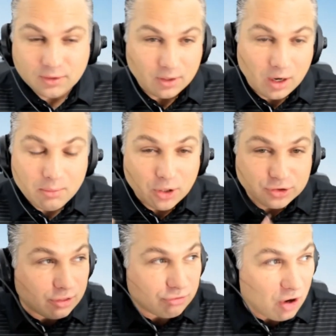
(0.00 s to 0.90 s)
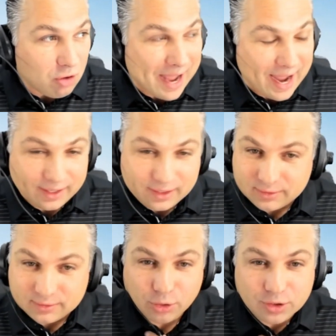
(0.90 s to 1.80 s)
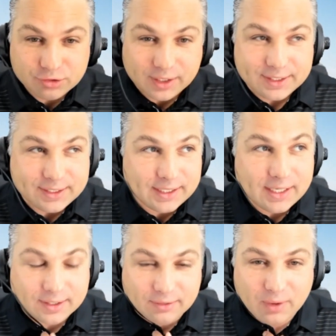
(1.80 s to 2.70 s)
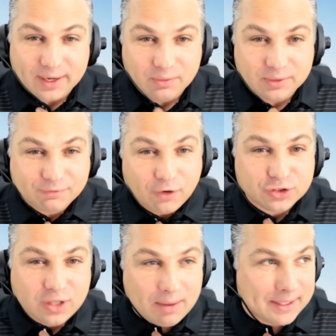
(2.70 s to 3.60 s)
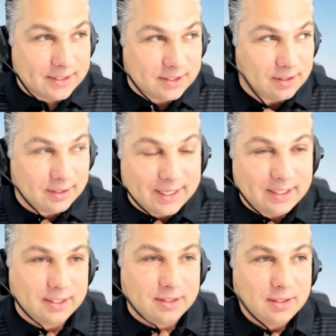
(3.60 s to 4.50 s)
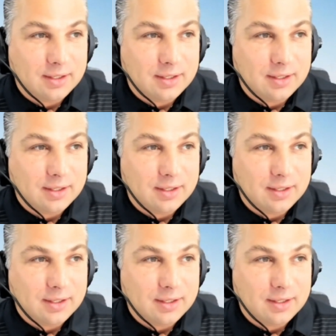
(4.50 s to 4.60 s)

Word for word: Almost a throwback to his rookie season when he was first coming into the league.